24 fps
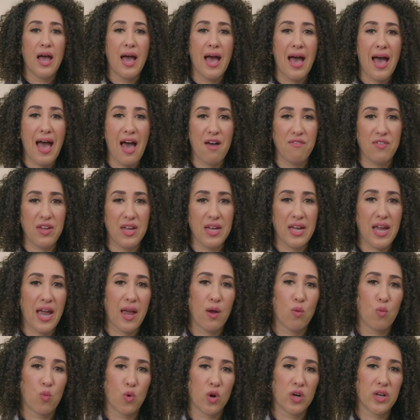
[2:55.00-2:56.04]
Having a
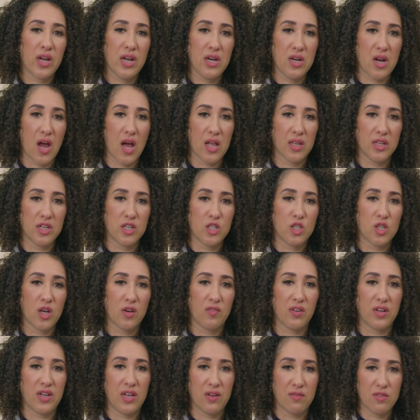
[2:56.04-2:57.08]
working knowledge of
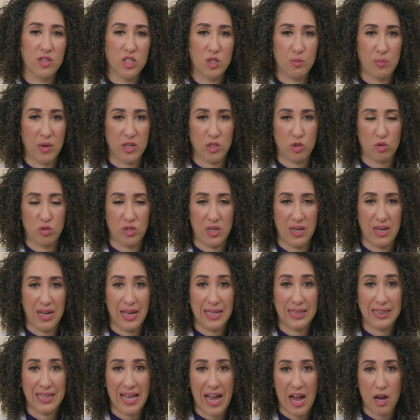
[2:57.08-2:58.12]
a given specialty
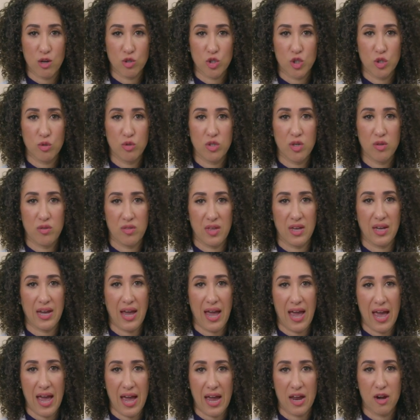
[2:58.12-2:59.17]
allows you to think
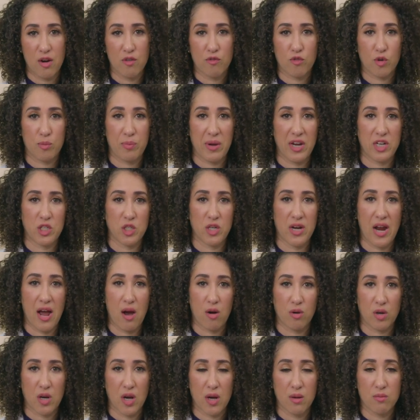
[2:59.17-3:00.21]
ahead for patient
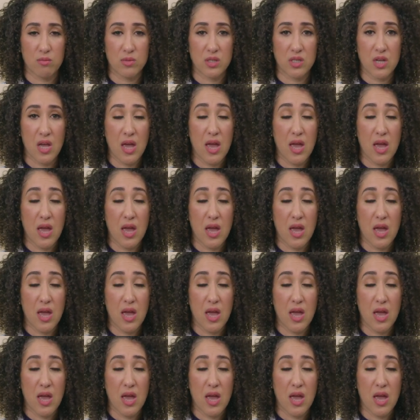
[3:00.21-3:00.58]
outcomes,